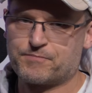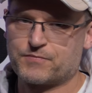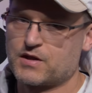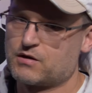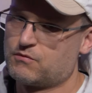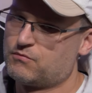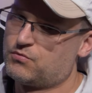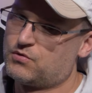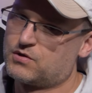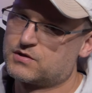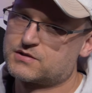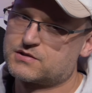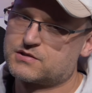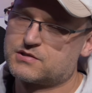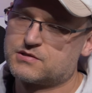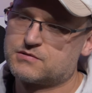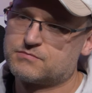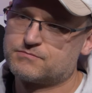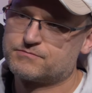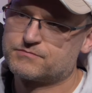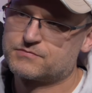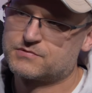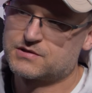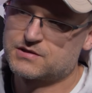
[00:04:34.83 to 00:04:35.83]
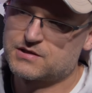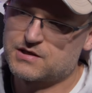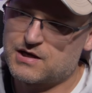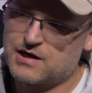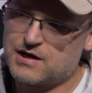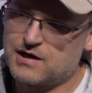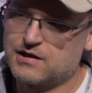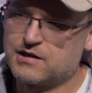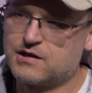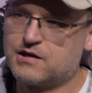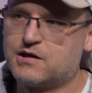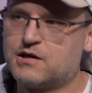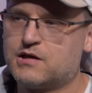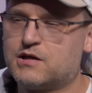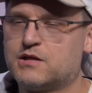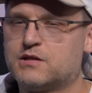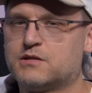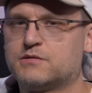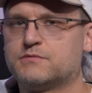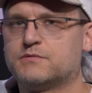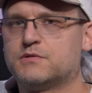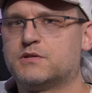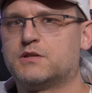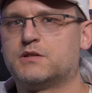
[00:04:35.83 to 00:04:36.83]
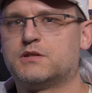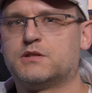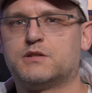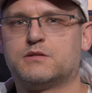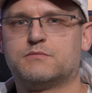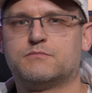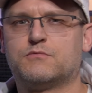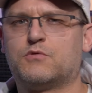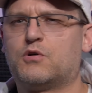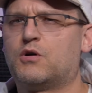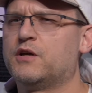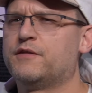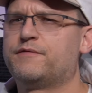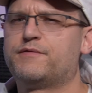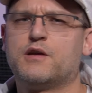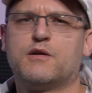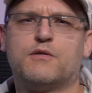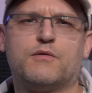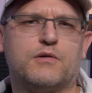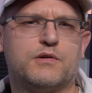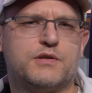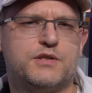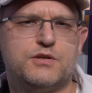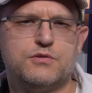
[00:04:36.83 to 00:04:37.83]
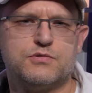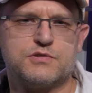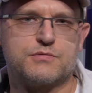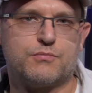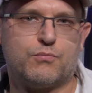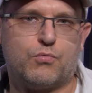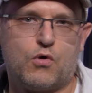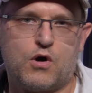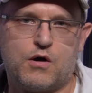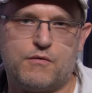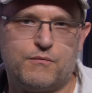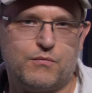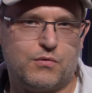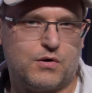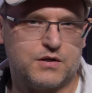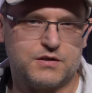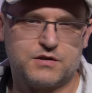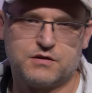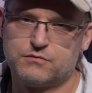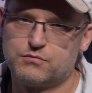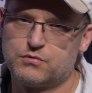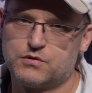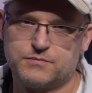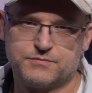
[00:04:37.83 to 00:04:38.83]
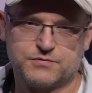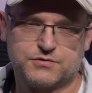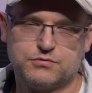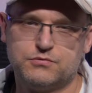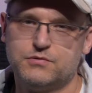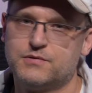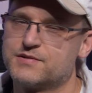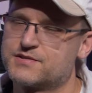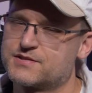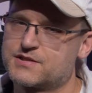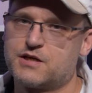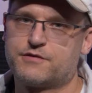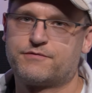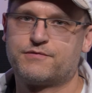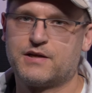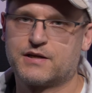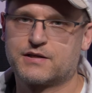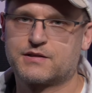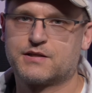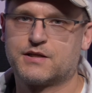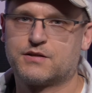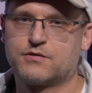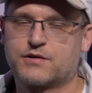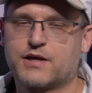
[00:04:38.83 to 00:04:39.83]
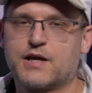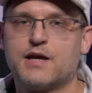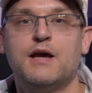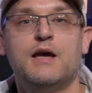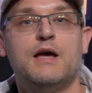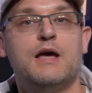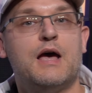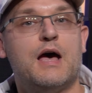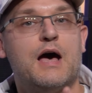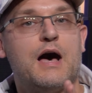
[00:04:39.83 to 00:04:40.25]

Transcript: what color, if you use warm 1 or warm 2 and stuff like that, okay?